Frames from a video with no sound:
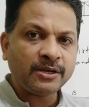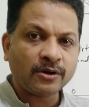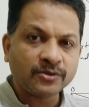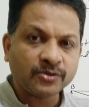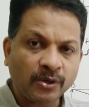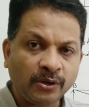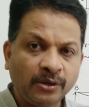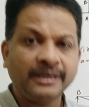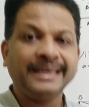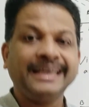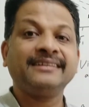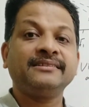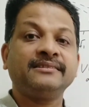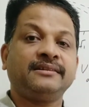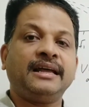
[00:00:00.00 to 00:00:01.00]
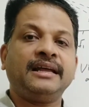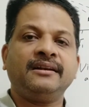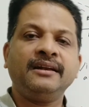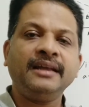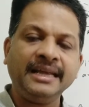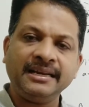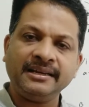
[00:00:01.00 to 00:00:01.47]
also
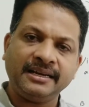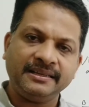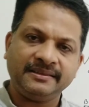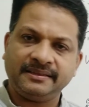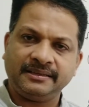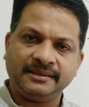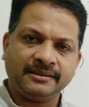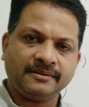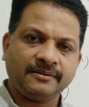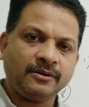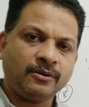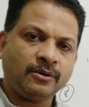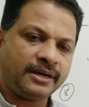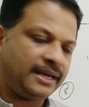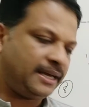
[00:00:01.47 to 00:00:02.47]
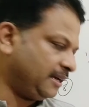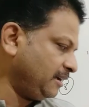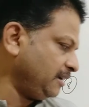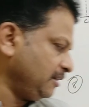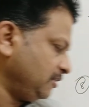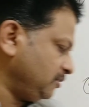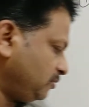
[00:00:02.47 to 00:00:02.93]
slightly increasing. Okay,
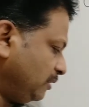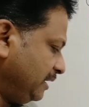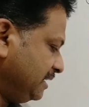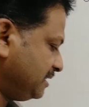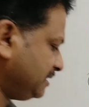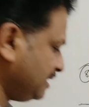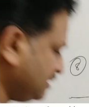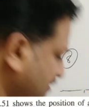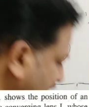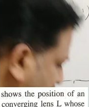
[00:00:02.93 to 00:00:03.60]
so distance